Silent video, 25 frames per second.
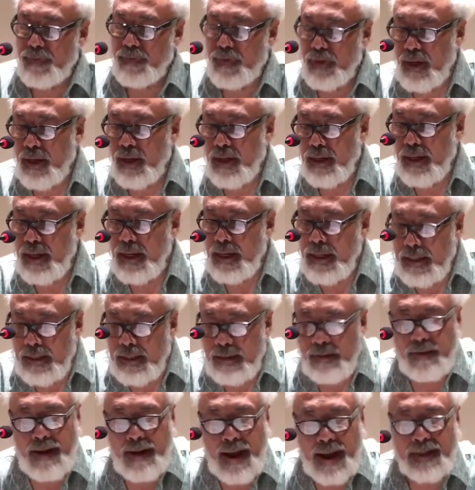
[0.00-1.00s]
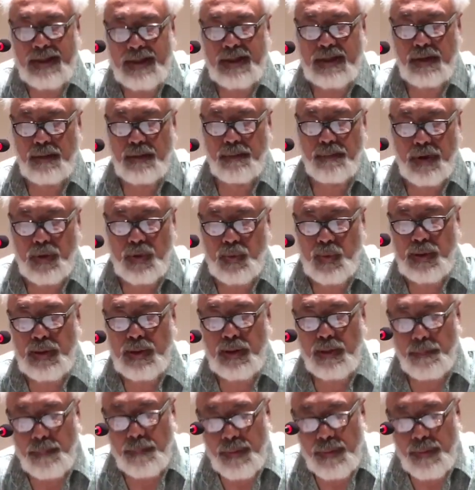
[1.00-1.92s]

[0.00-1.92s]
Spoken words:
the interaction between the